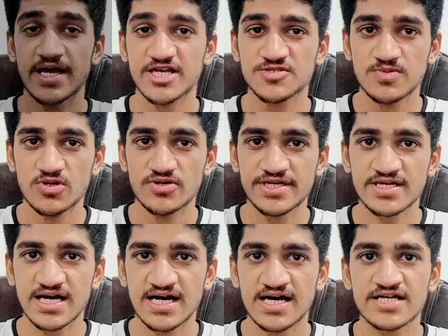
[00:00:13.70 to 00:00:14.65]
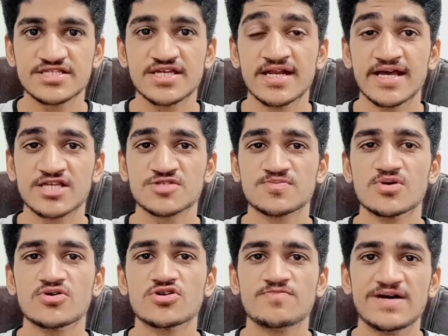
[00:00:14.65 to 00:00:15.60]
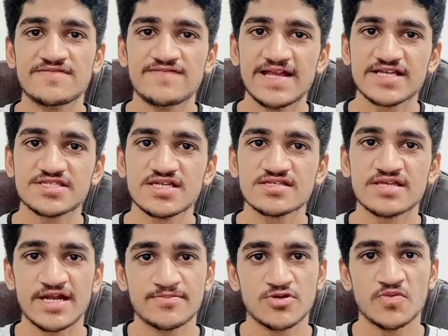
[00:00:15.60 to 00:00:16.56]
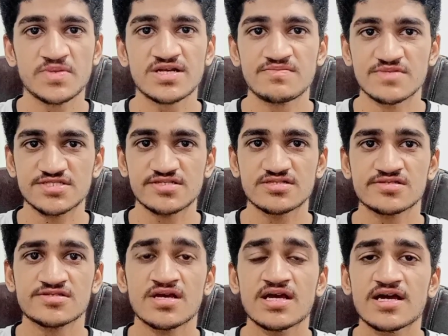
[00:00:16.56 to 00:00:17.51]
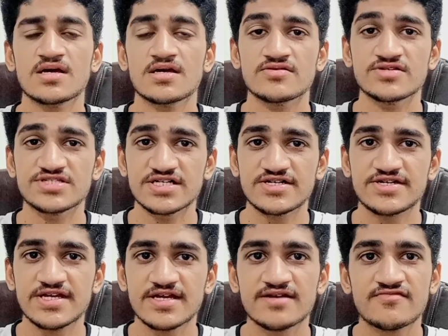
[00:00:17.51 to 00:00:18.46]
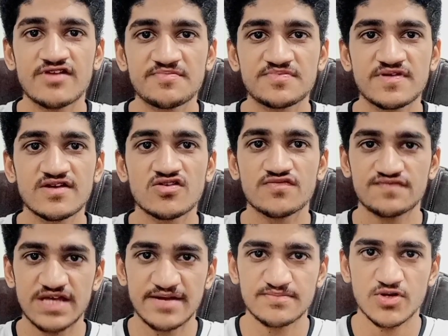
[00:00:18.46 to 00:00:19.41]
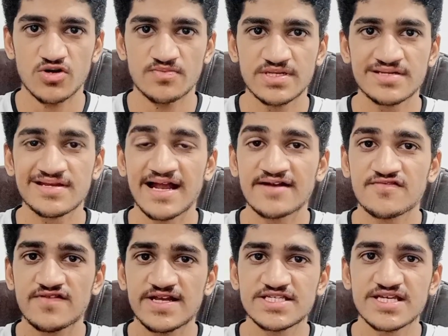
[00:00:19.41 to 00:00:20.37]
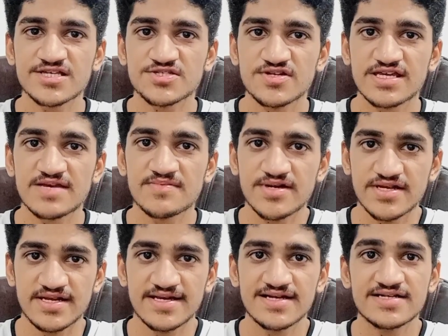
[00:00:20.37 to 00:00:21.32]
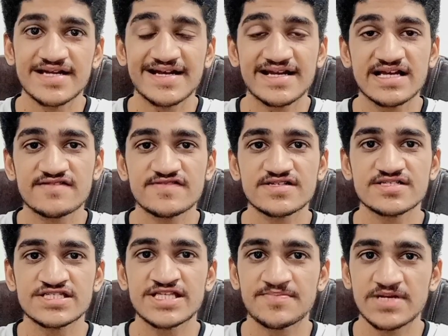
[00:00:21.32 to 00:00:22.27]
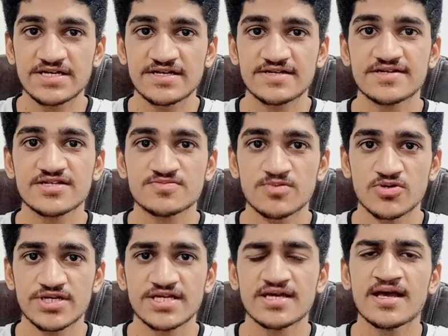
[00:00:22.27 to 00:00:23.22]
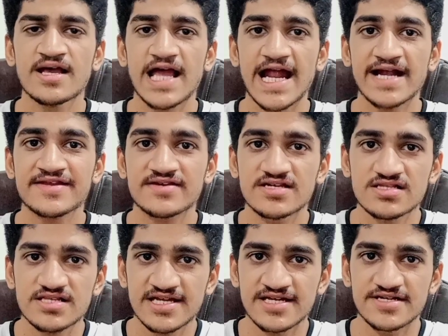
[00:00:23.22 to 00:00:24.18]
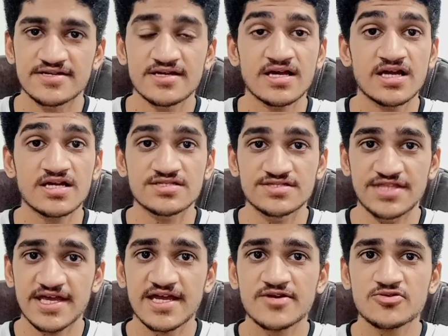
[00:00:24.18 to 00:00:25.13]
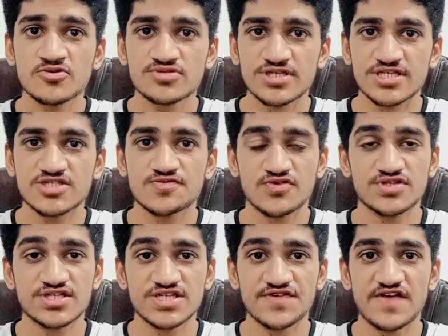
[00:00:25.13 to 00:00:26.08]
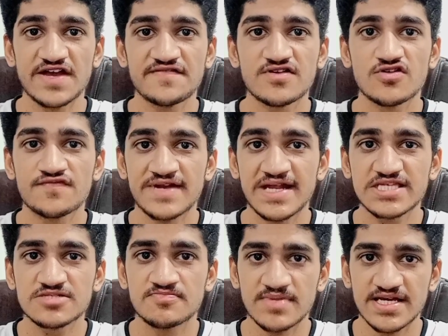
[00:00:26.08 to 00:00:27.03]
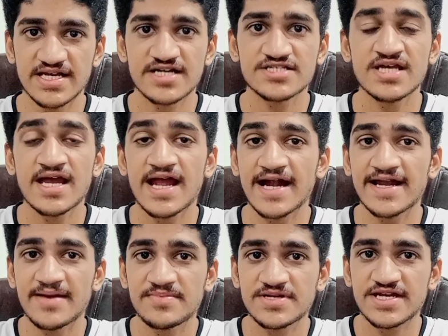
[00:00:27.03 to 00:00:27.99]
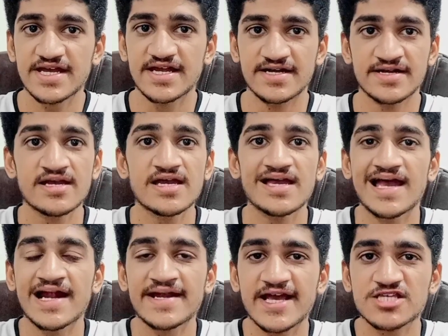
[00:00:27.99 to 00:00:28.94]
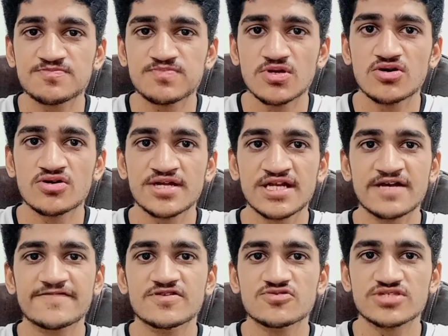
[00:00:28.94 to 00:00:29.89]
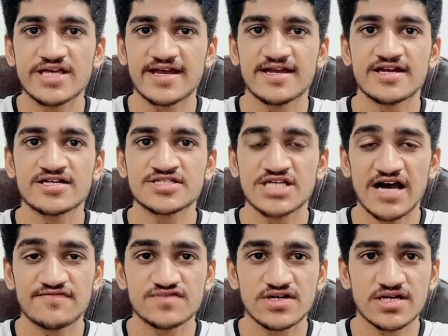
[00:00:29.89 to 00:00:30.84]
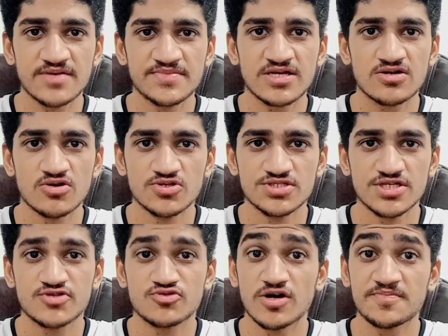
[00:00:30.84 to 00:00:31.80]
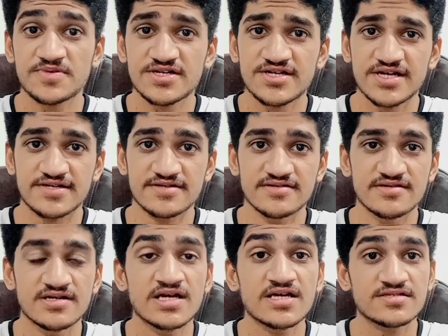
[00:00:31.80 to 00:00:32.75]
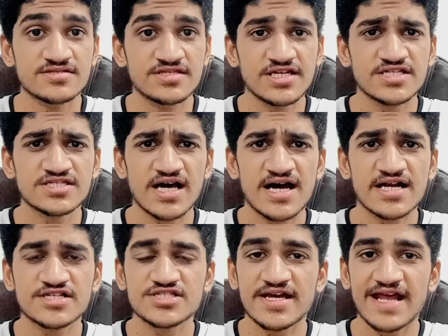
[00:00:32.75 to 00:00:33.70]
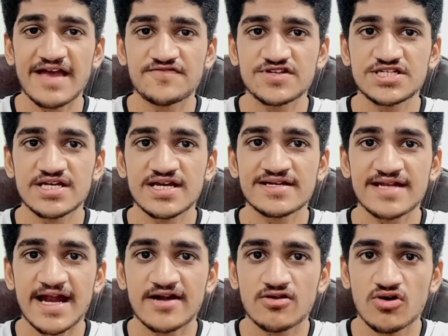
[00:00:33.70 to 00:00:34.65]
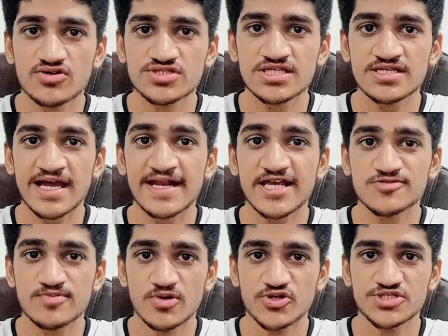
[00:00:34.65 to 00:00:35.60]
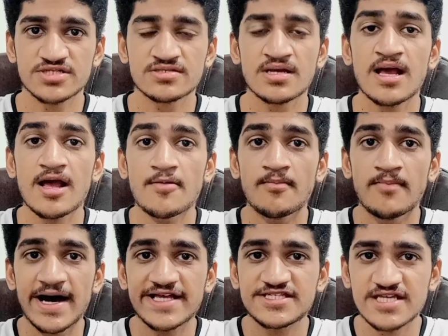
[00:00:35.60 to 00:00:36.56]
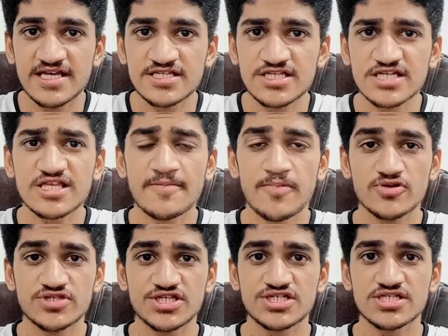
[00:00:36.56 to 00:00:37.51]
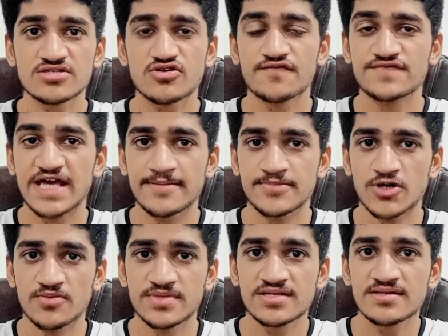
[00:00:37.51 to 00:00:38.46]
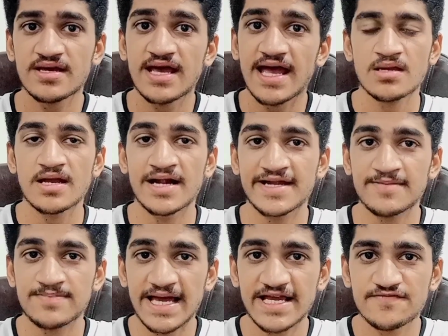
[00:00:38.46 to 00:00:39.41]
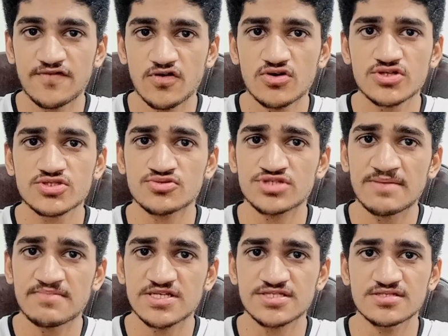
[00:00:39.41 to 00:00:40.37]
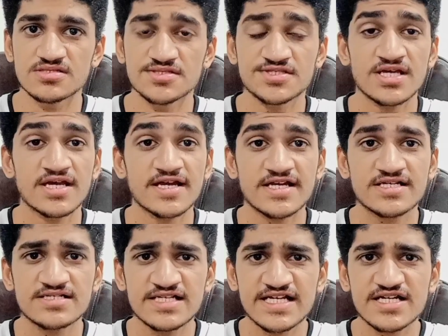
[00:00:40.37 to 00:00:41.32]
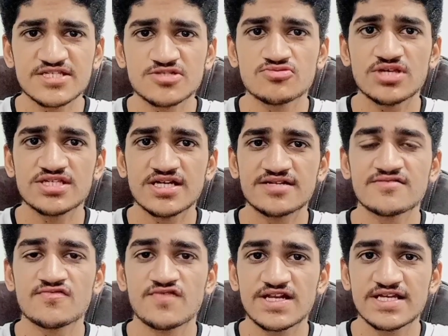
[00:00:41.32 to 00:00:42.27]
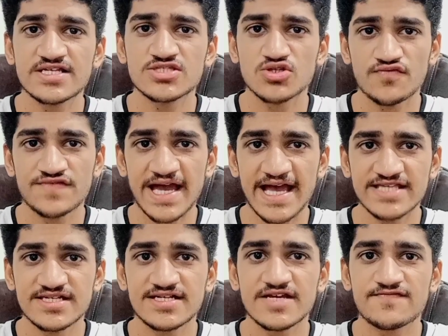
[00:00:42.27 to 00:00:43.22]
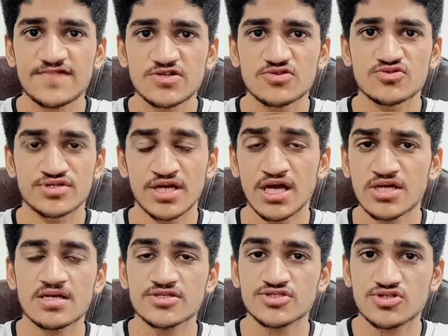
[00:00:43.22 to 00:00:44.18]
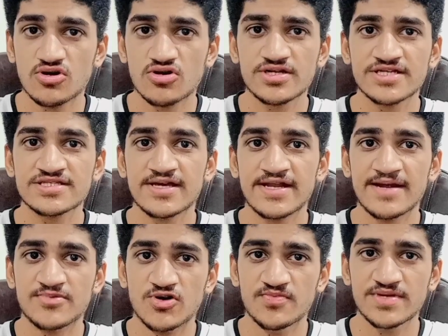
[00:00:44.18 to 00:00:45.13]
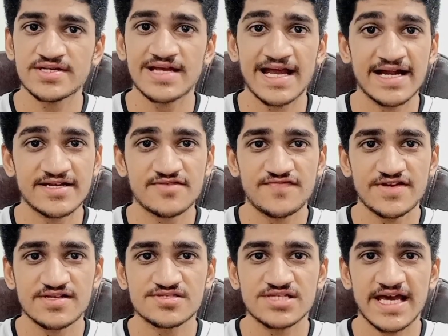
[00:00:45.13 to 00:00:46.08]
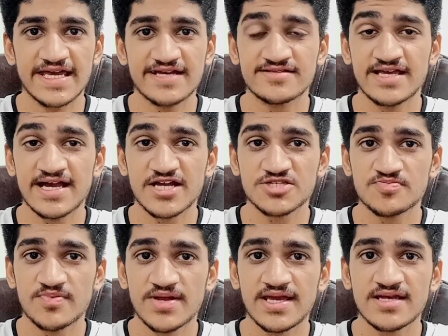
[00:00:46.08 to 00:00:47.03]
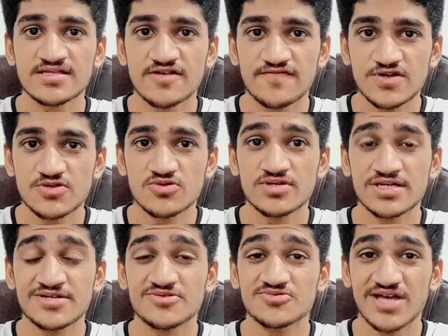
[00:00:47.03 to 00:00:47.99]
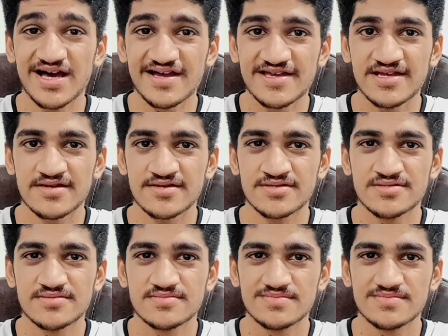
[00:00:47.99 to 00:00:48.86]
Exploding ants can explode by flexing their abdominal muscles, resulting in rupturing of the abdomen and releasing sticky material that covers the predator's body and kill it. They do this for the survival of nestmates and habitat, and explode in a few seconds after coming closer to a predator. These ants are efficient at causing an explosion by changing the position of the abdomen and applying force on the muscles. It leads to the sudden release of the acidic fluid stored in their abdomen, and it feels like they are spraying the fluid into the air.